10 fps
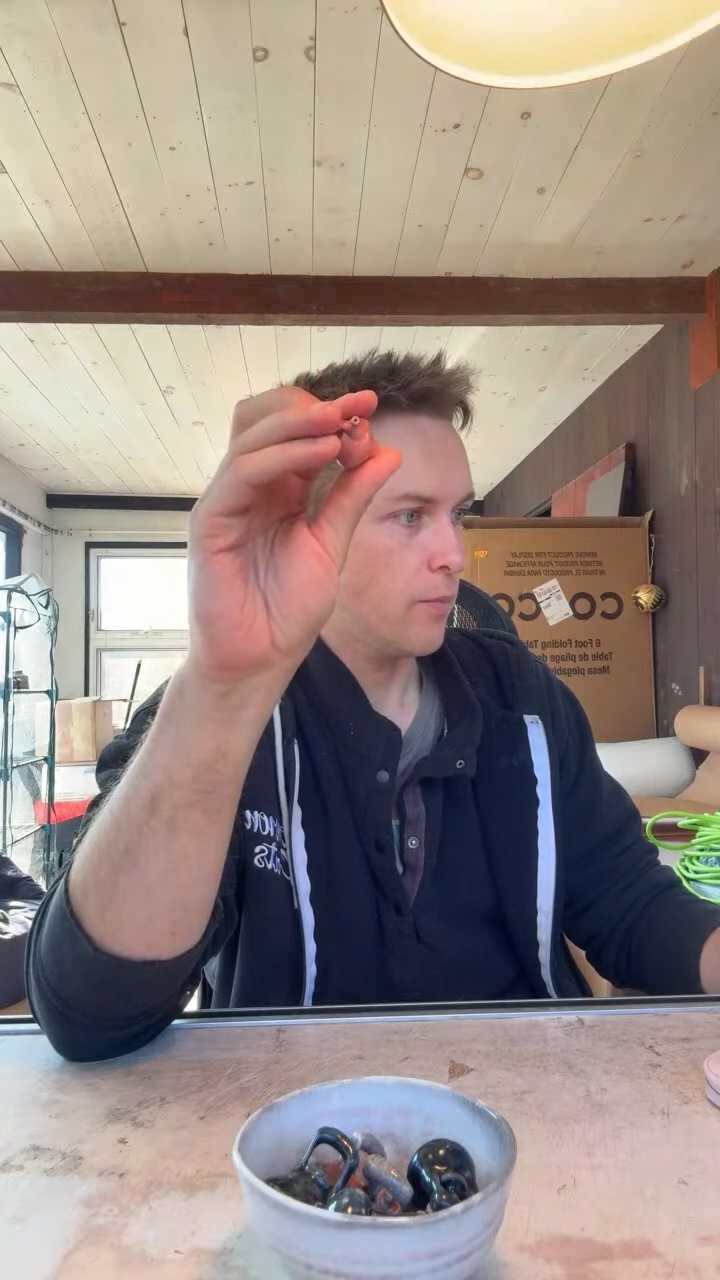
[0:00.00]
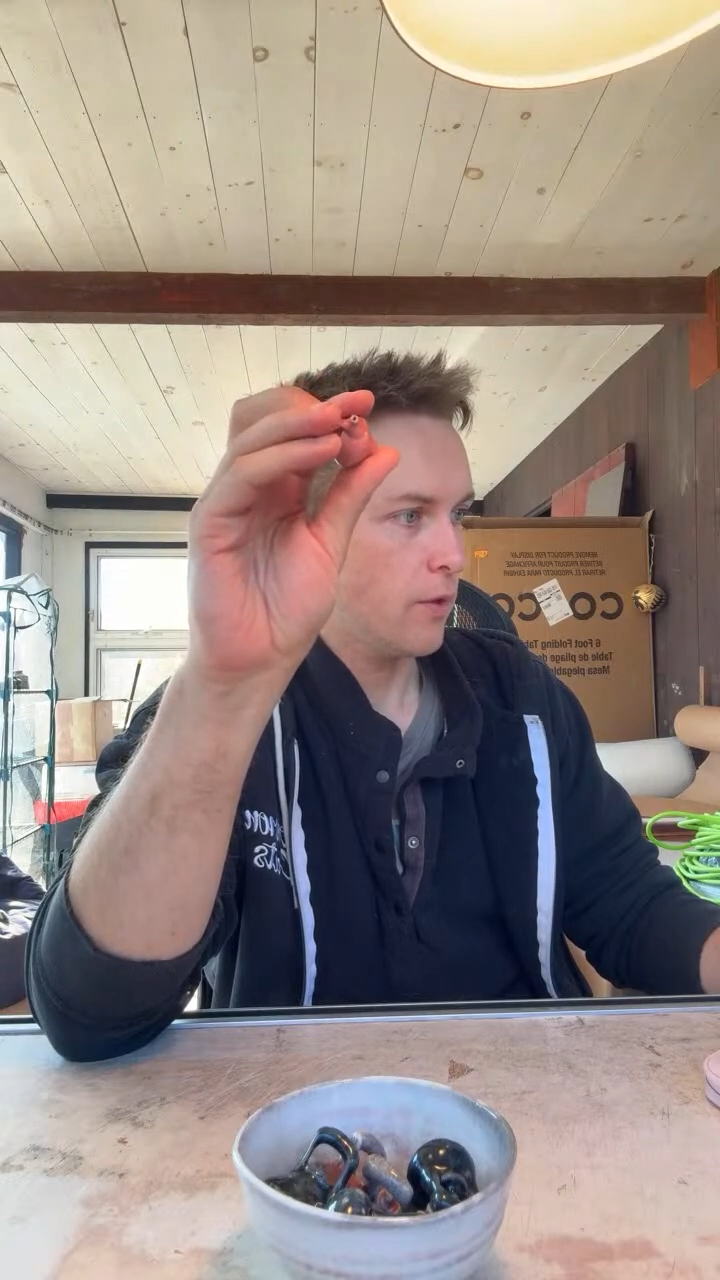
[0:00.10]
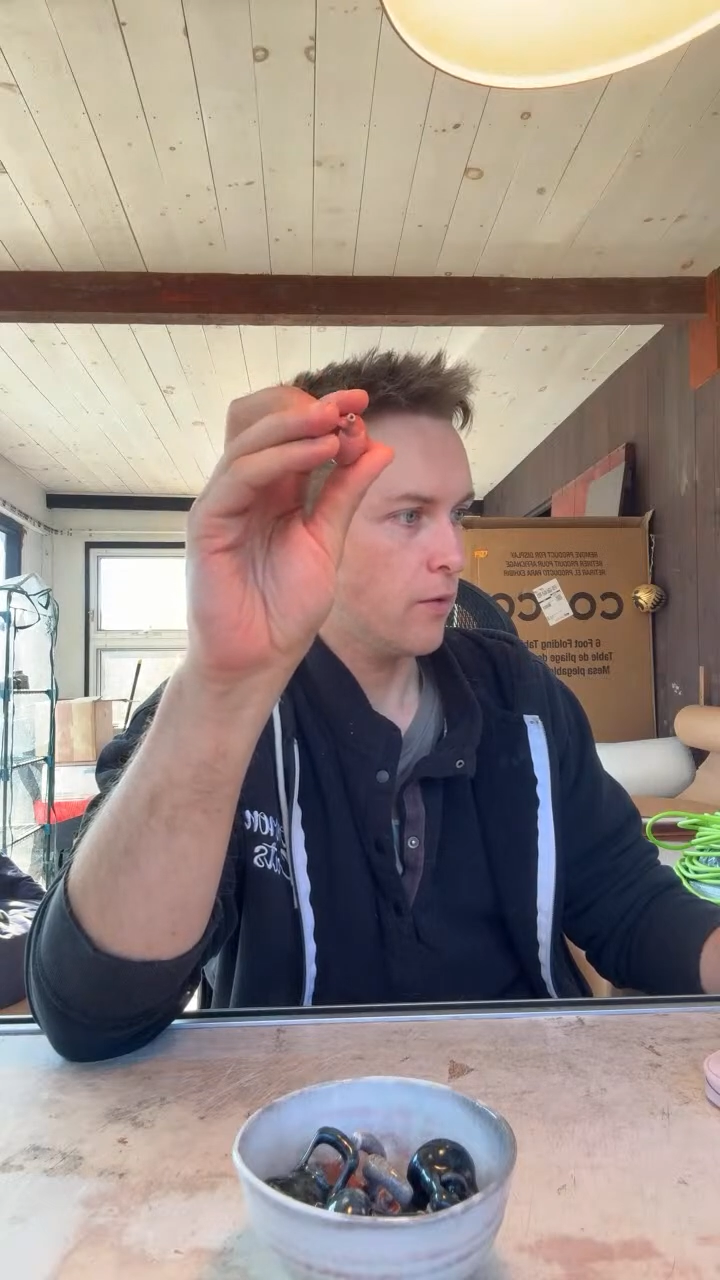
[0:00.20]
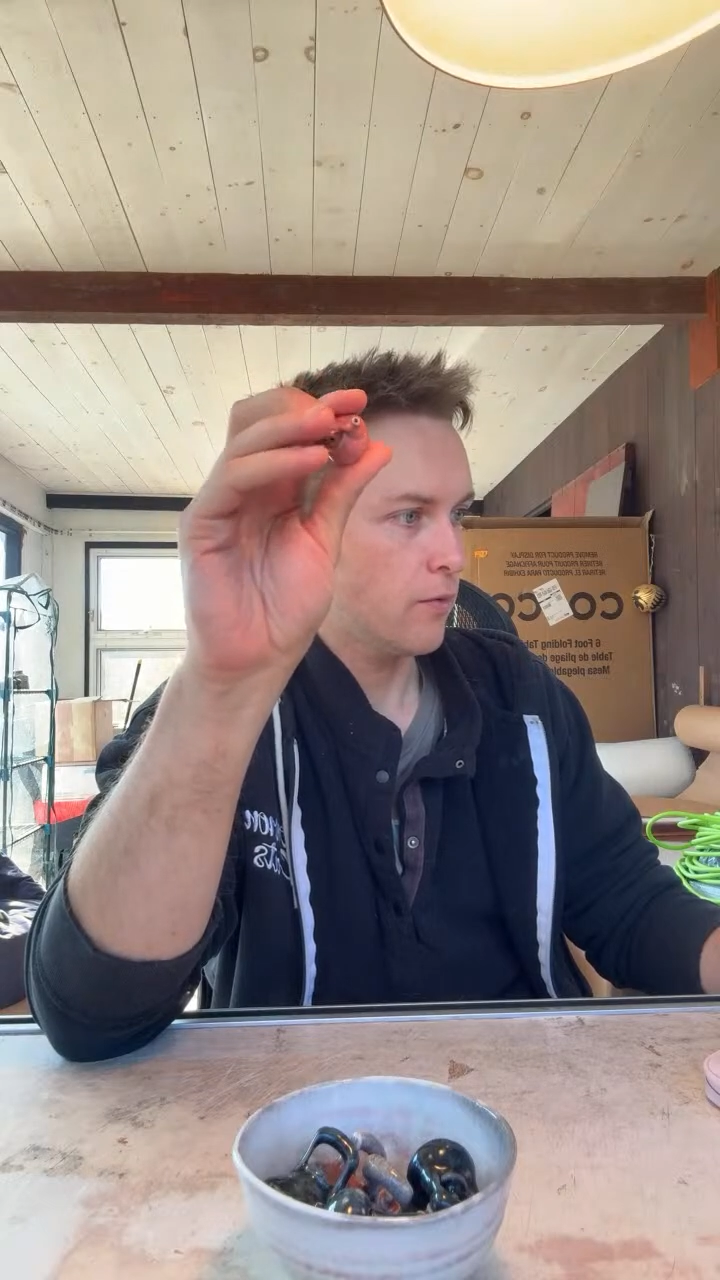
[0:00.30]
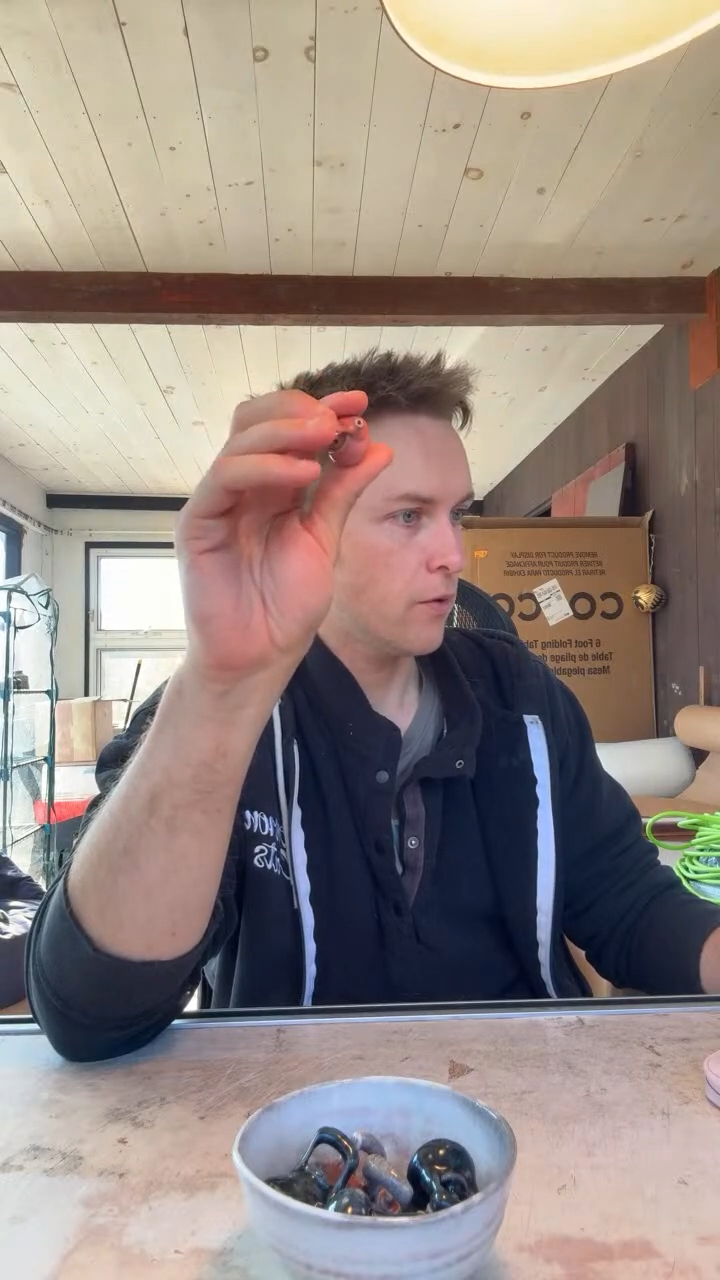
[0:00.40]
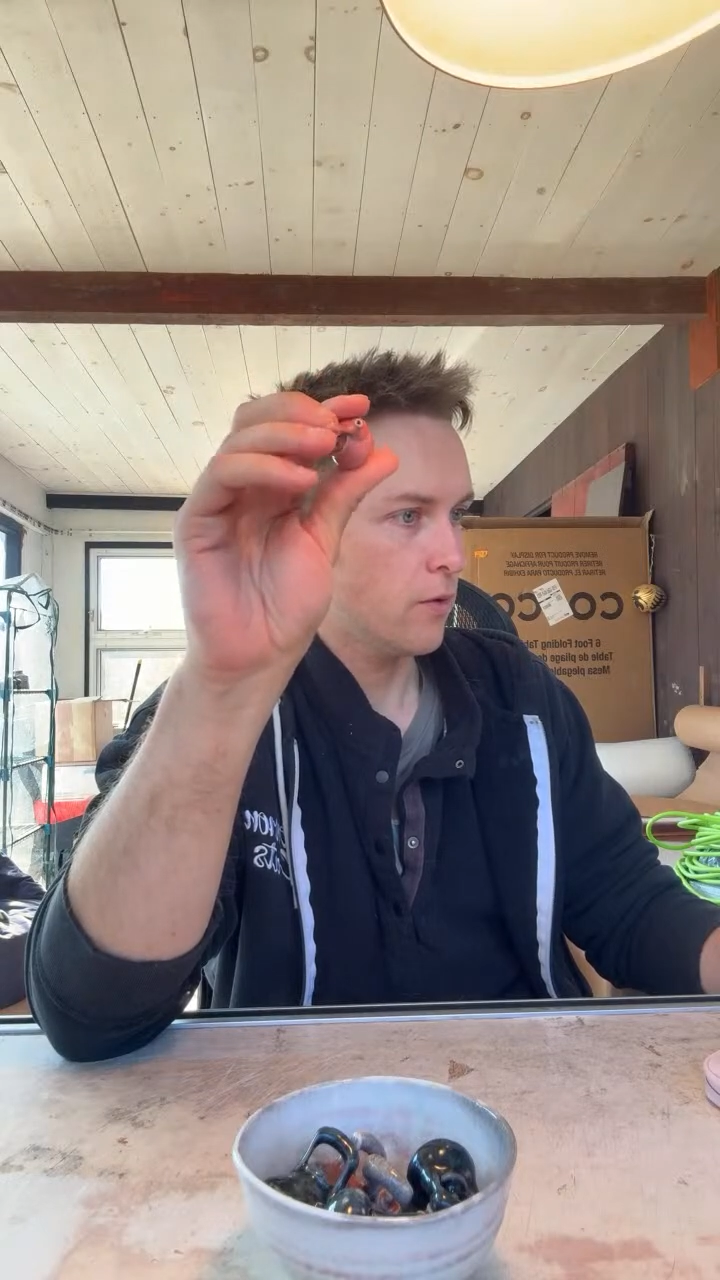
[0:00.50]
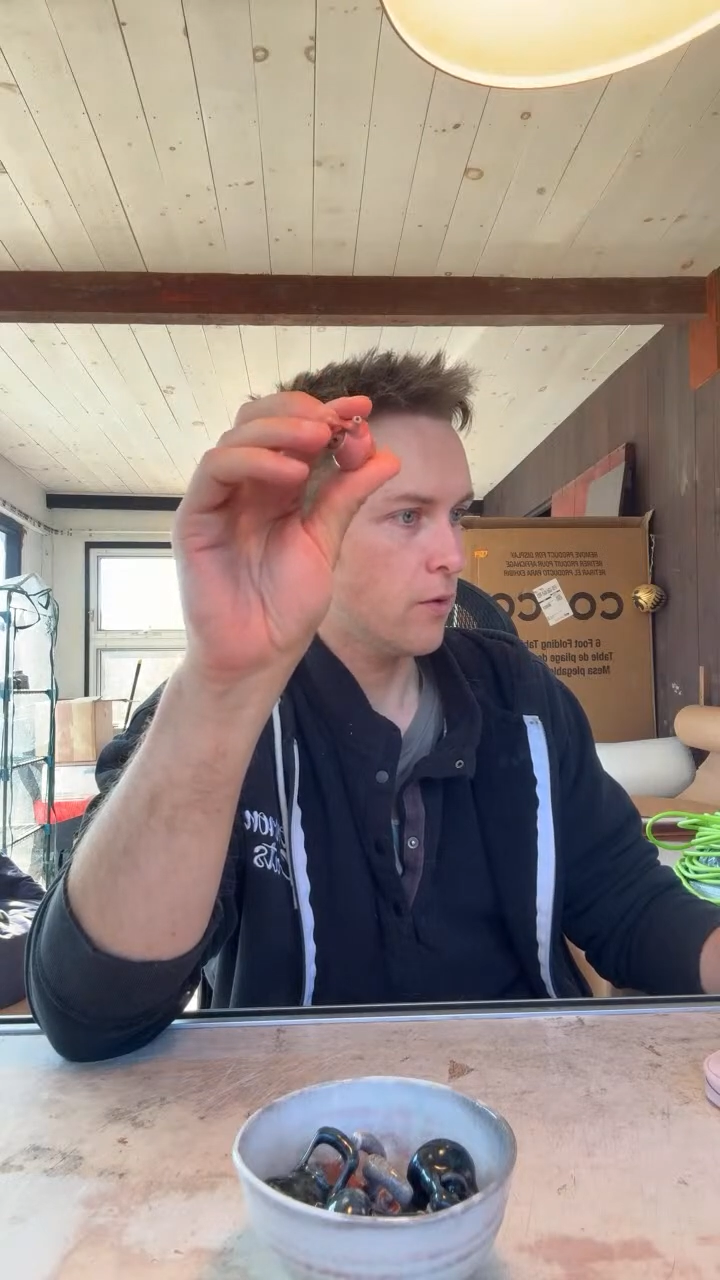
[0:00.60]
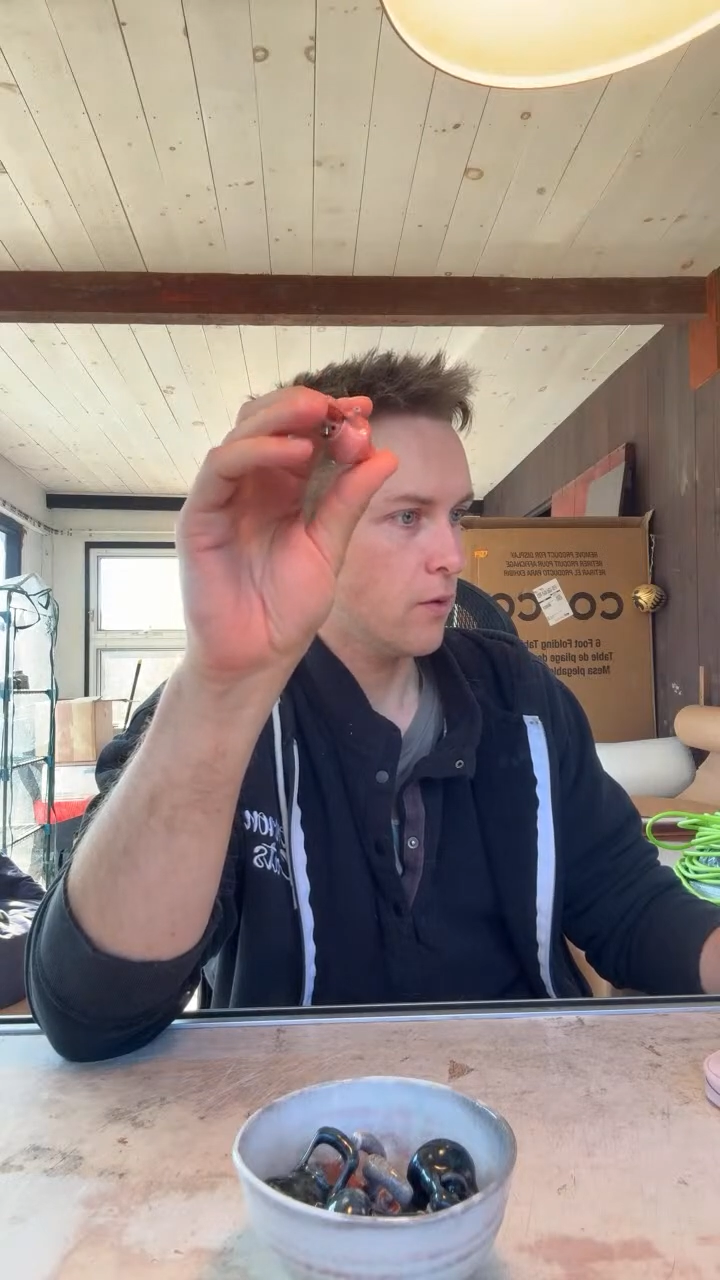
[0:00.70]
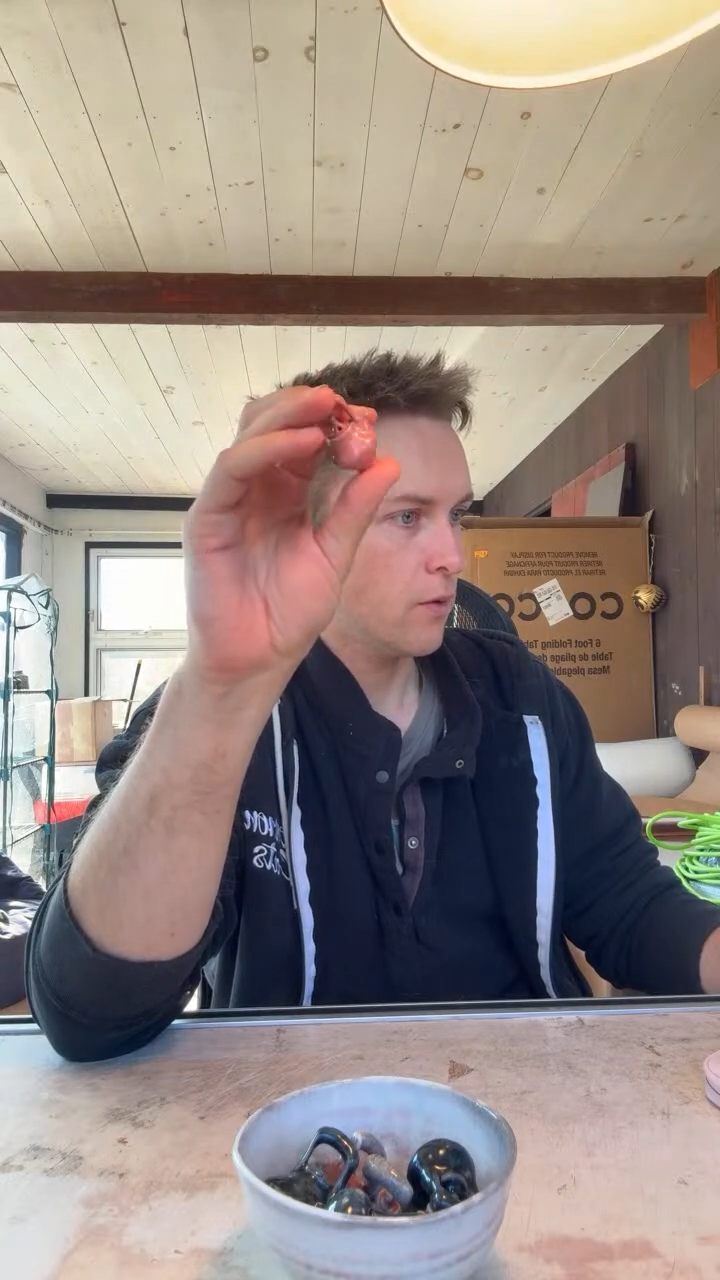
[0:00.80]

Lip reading: beautiful.